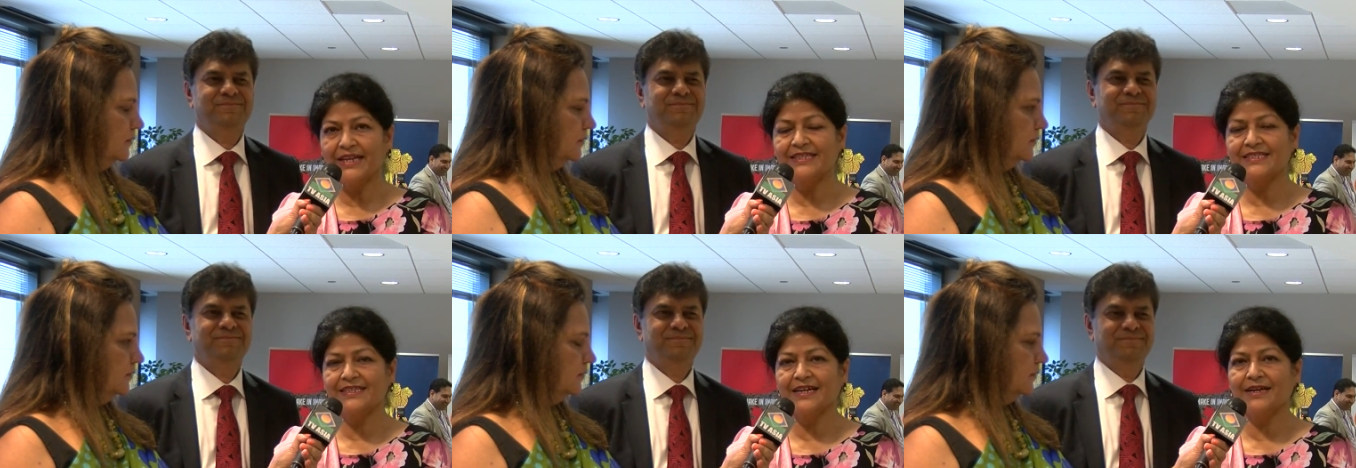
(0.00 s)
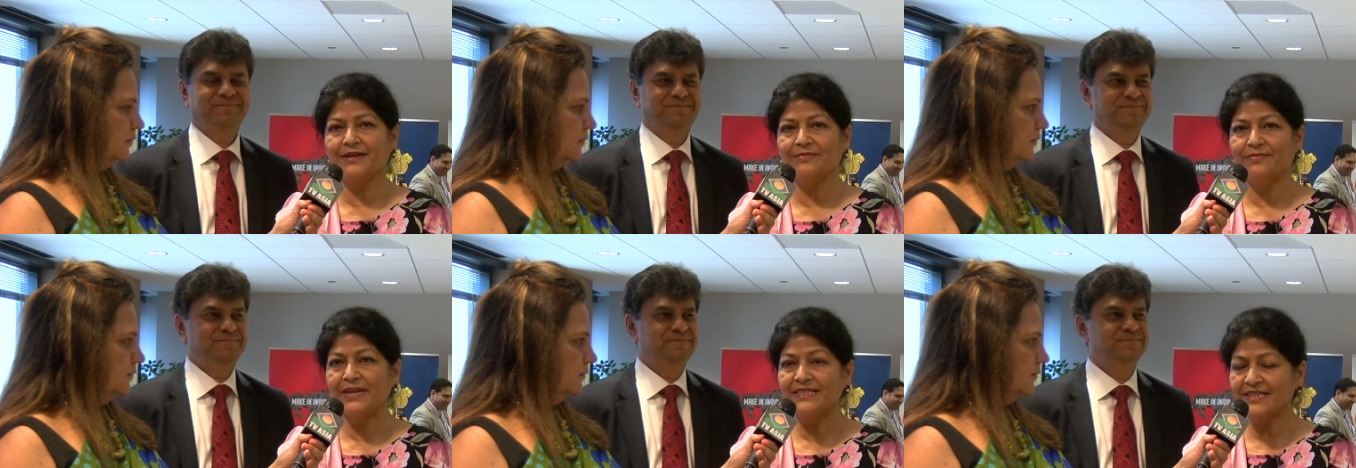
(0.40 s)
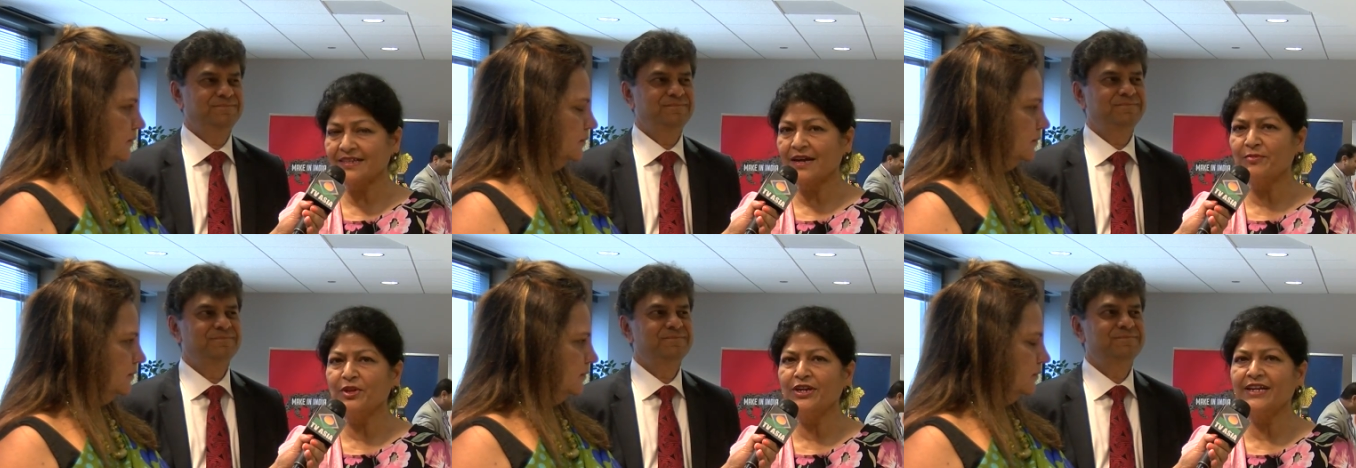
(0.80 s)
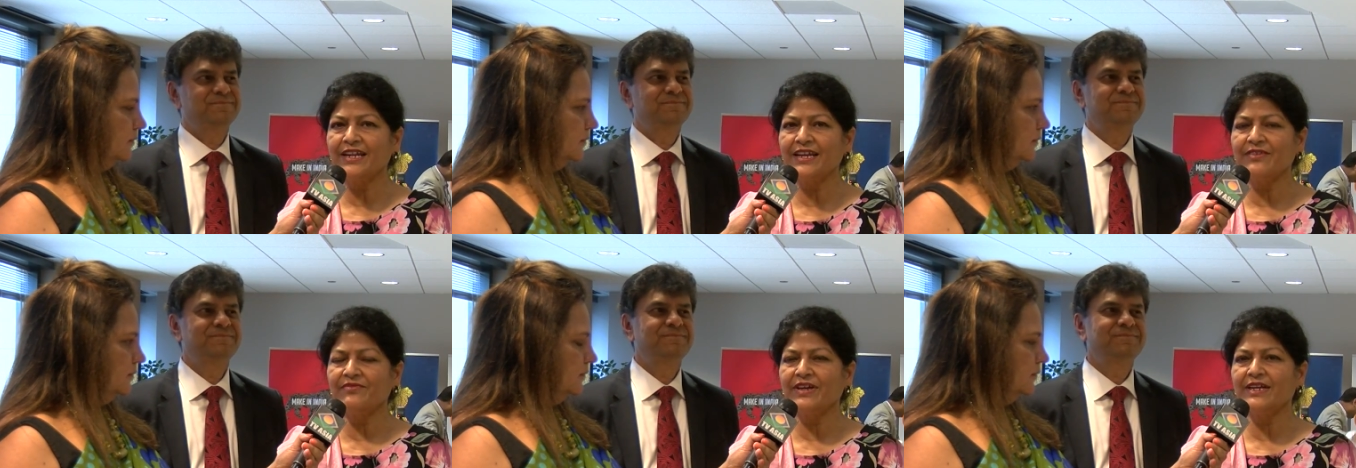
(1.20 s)
Speaker 1: It's a it's a
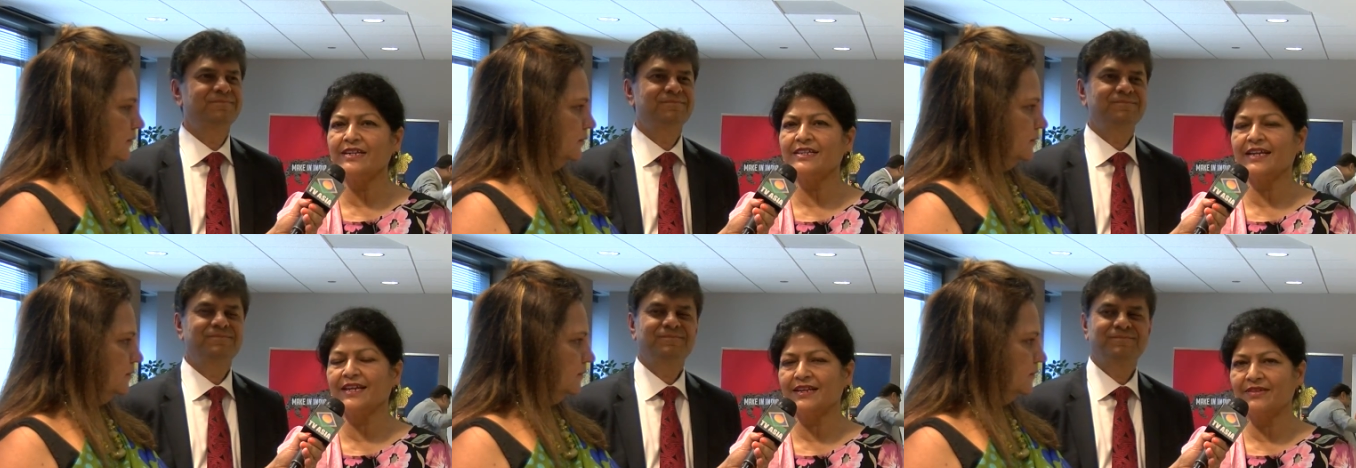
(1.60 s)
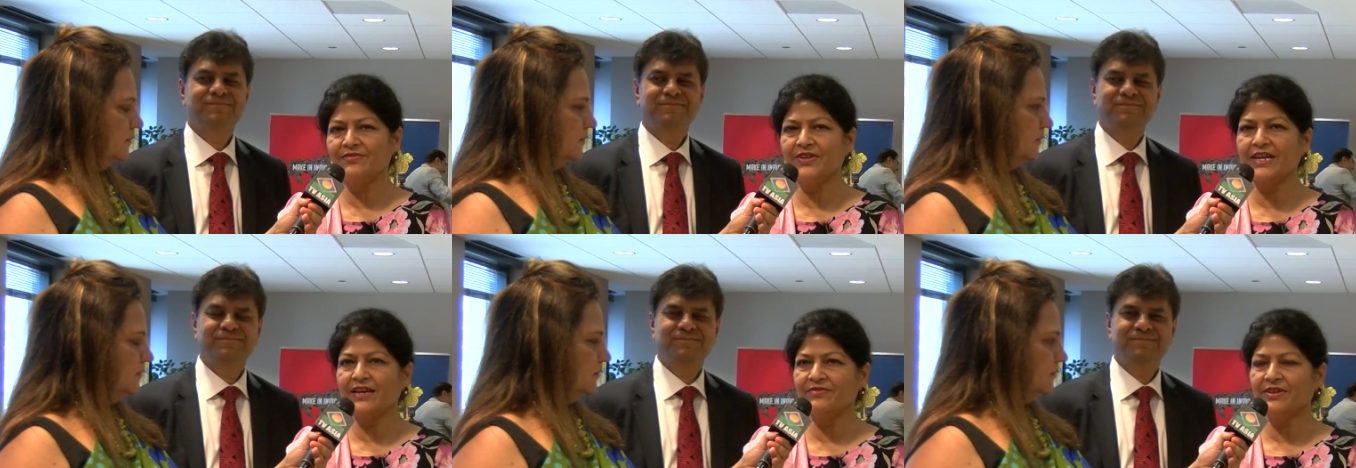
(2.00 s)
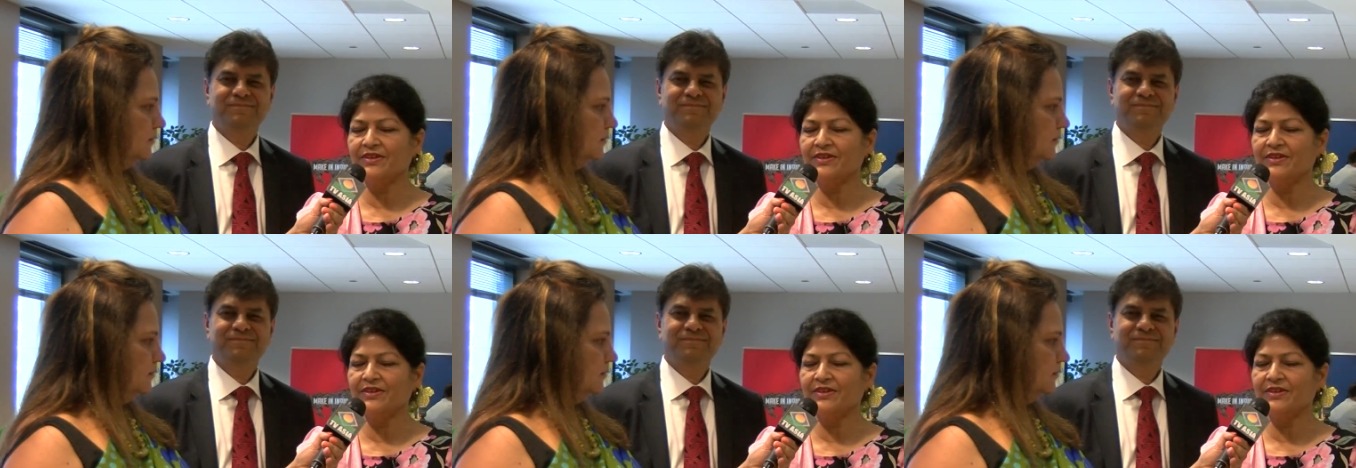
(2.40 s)
community event, and we have